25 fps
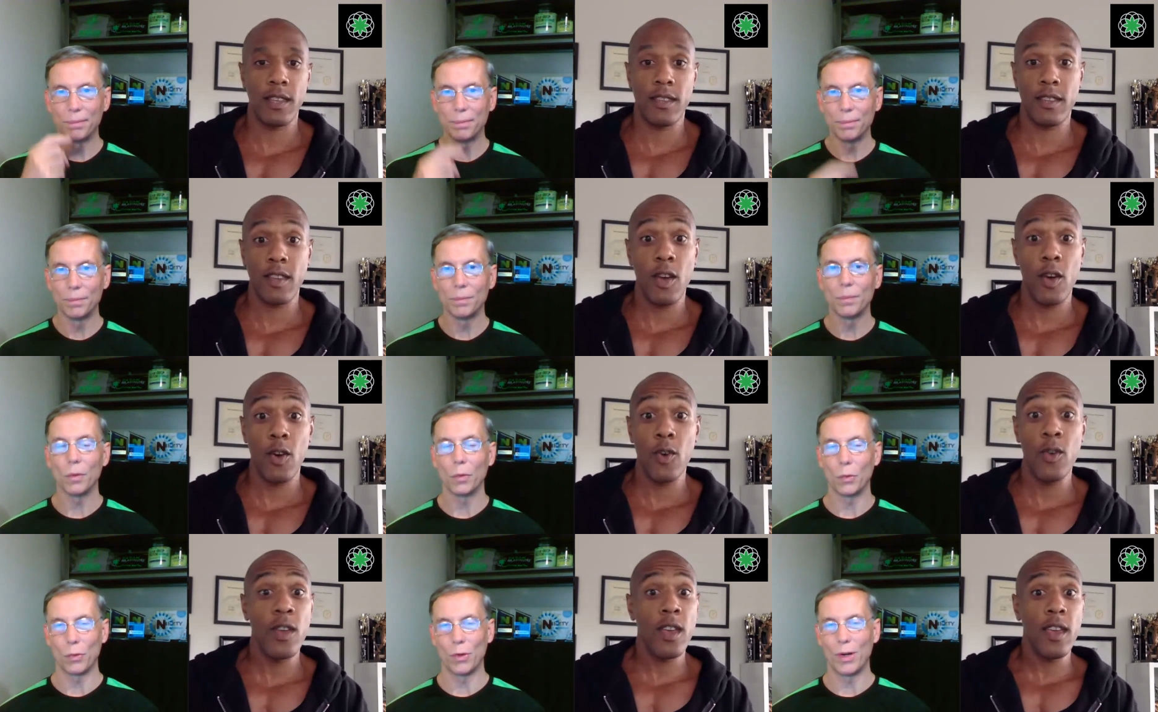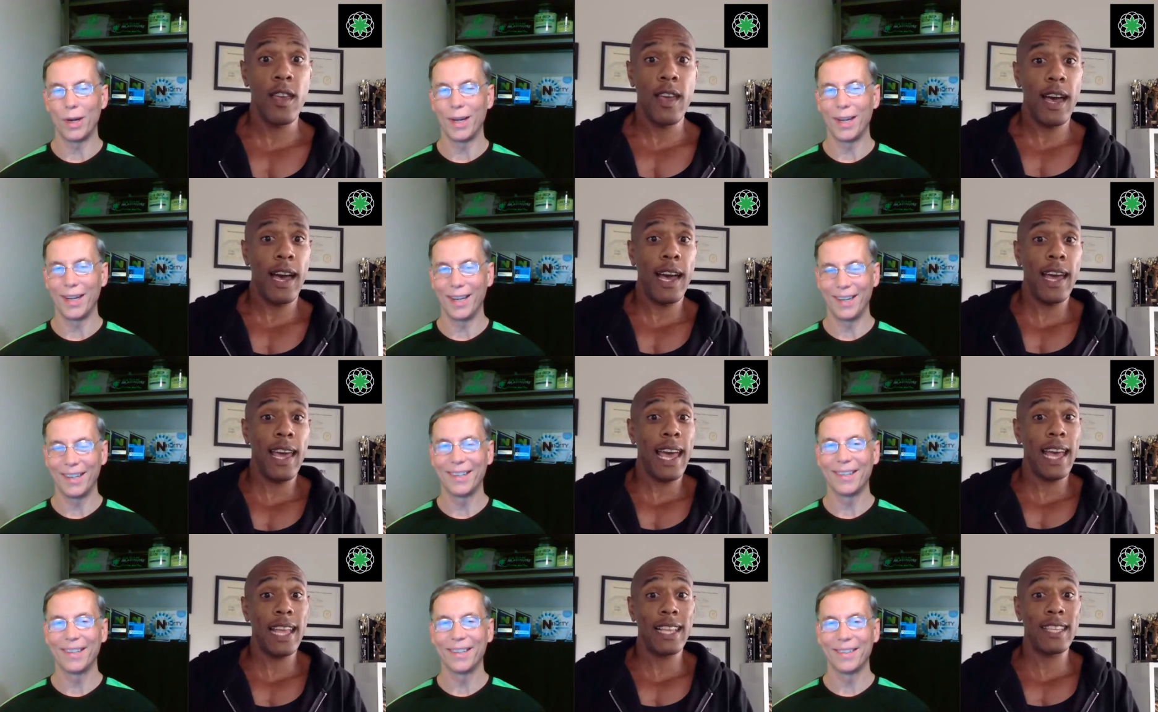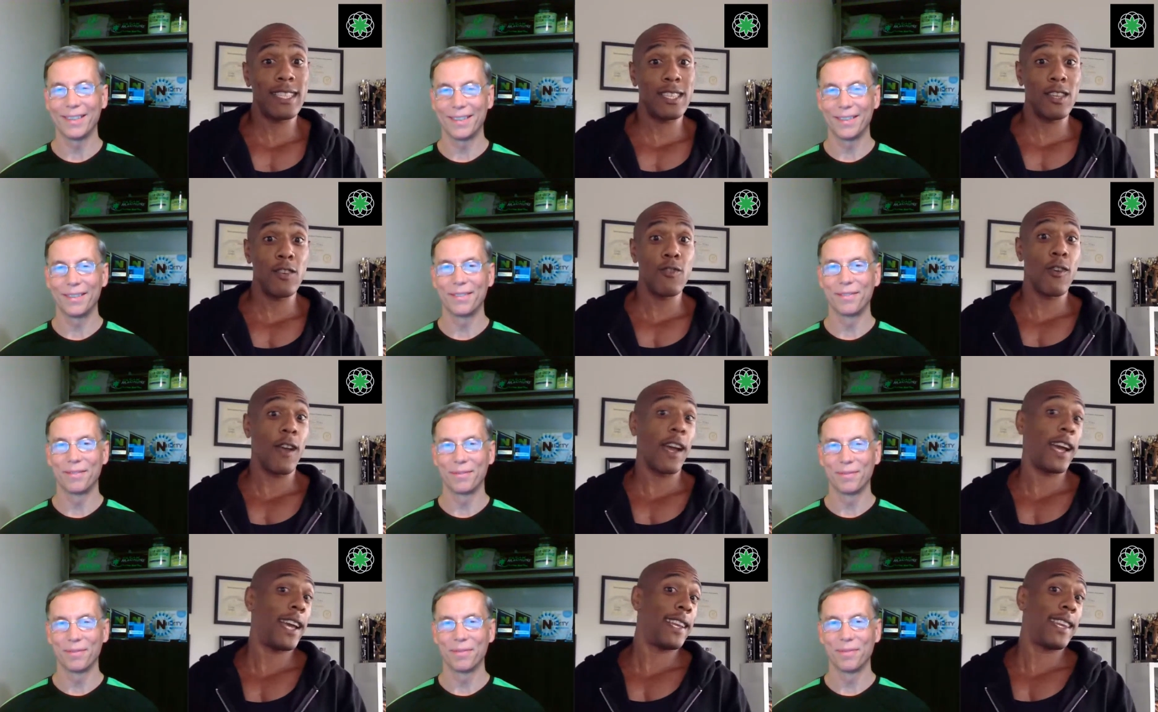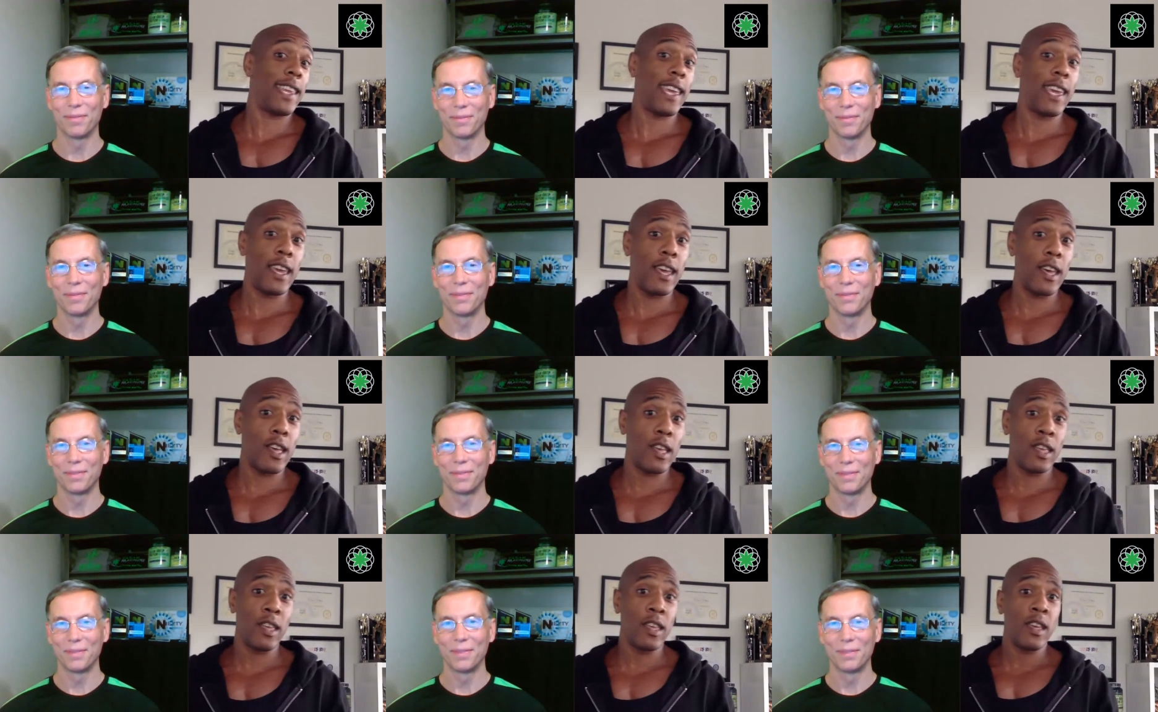Speaker 1: So I had a good
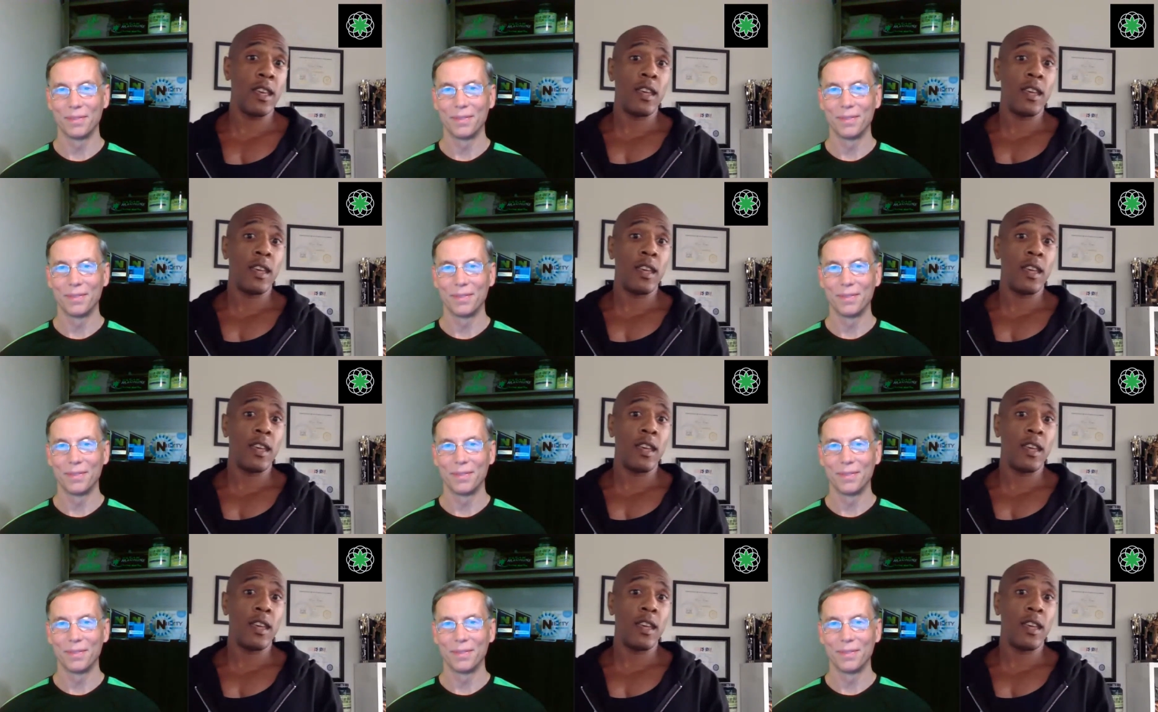idea.